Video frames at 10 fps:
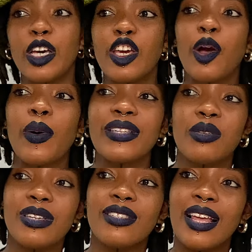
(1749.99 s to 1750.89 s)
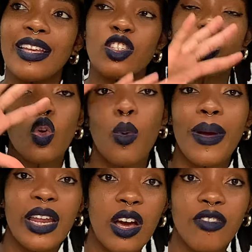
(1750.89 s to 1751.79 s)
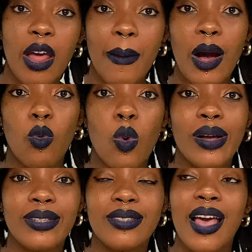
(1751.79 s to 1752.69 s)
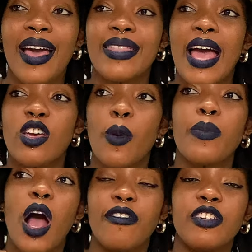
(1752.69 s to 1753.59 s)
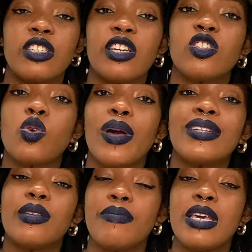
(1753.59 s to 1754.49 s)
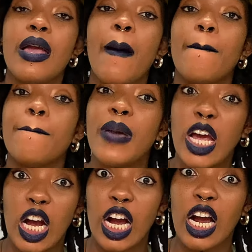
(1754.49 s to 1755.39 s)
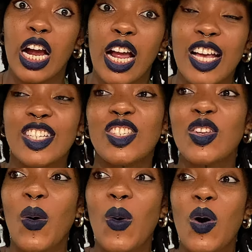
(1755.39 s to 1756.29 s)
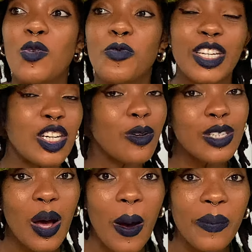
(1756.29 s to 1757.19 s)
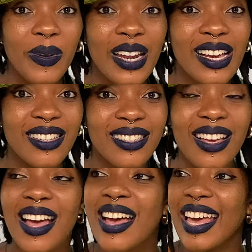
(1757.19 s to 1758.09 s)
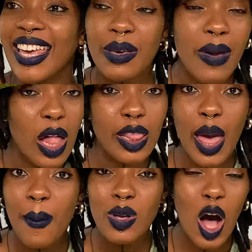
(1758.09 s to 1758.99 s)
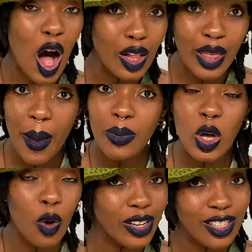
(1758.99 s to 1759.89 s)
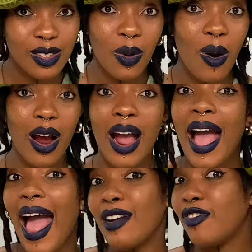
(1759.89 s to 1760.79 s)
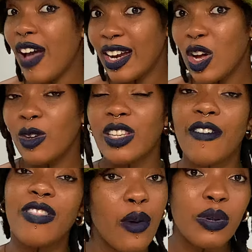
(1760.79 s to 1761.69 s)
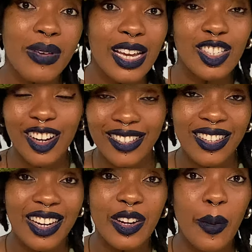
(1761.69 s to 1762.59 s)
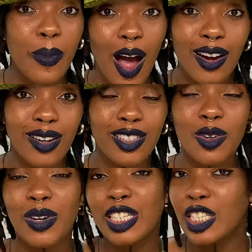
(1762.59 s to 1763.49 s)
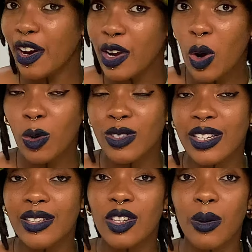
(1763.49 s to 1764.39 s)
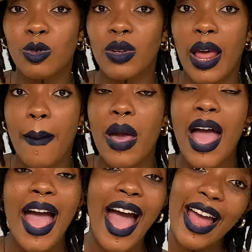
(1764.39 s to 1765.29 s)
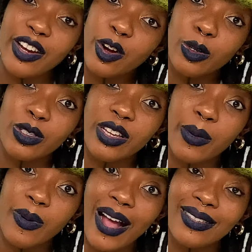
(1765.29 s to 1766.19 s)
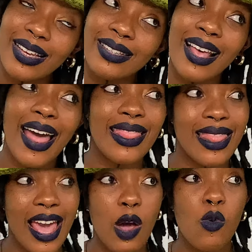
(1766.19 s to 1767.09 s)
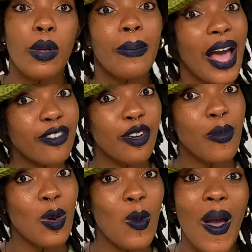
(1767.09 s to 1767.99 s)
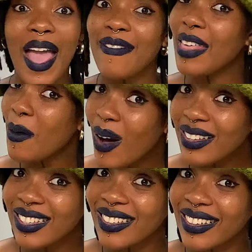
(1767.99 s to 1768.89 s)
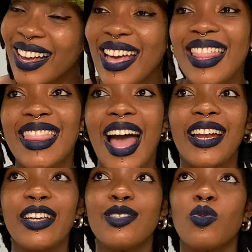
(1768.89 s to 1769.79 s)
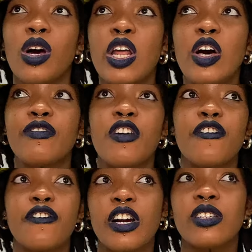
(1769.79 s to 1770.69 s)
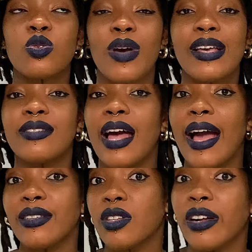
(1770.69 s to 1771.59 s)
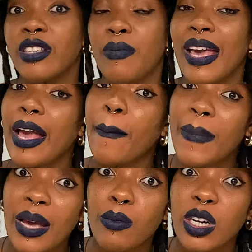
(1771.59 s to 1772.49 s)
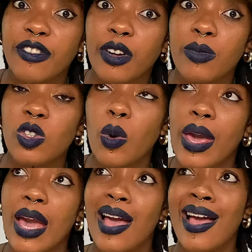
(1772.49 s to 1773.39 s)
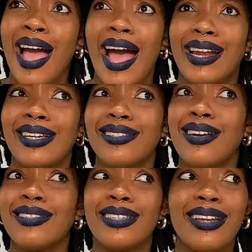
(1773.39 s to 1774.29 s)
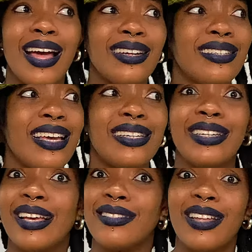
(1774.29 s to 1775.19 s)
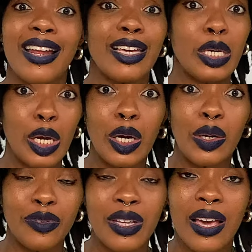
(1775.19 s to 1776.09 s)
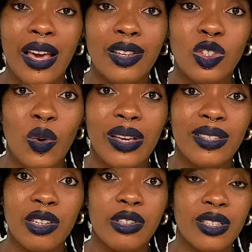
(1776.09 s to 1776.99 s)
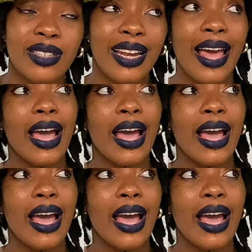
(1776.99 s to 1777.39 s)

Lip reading: But you're going to be selling so many of them at once that your profit is going to be bigger. So reach out to companies, email them, call them, go in store and find out if they would be interested in your products. You want to share your wholesale terms with them and your wholesale prices, and they will buy from you if they want to. That is one of the first ways that I started making big money from sewing. And I started that in less than a year of taking sewing seriously.